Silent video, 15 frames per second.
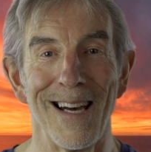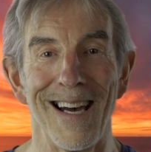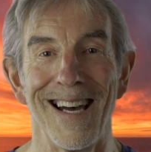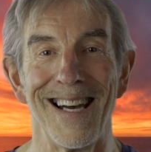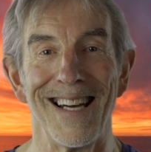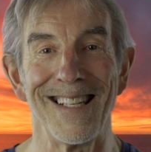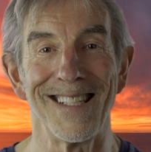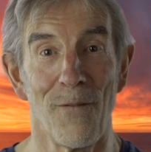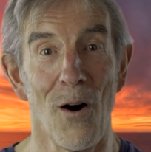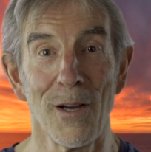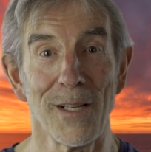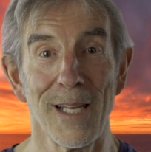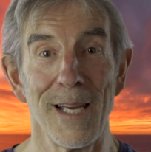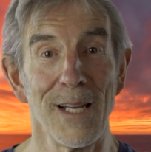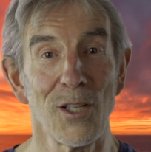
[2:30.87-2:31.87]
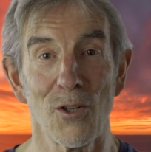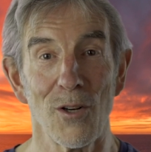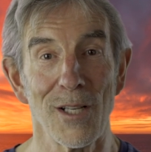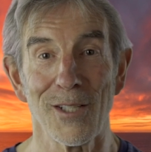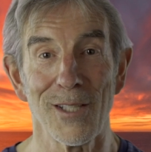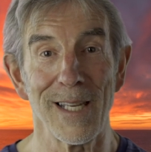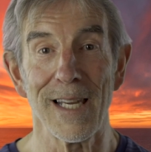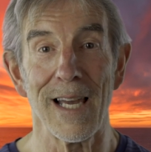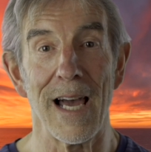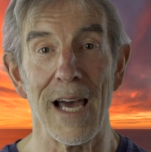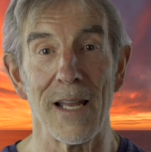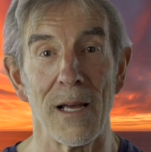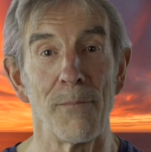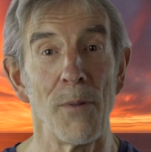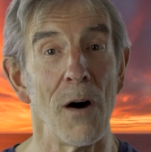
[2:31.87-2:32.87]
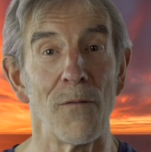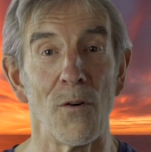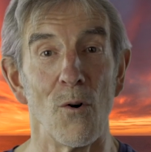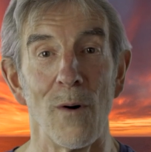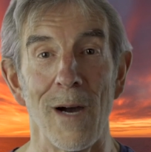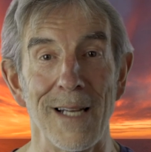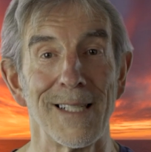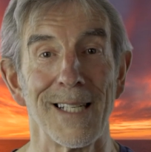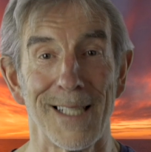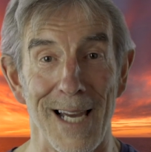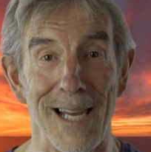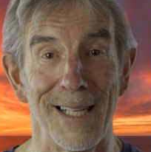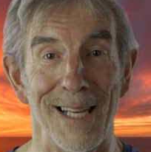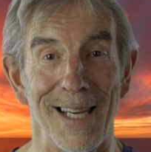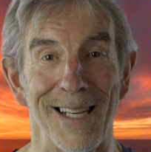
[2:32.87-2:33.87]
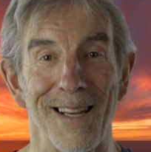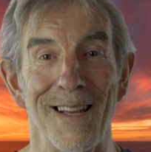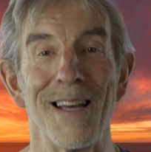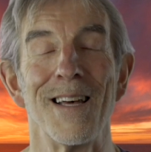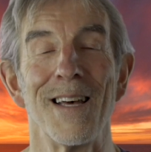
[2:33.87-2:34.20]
and find it interesting and above all, entertaining.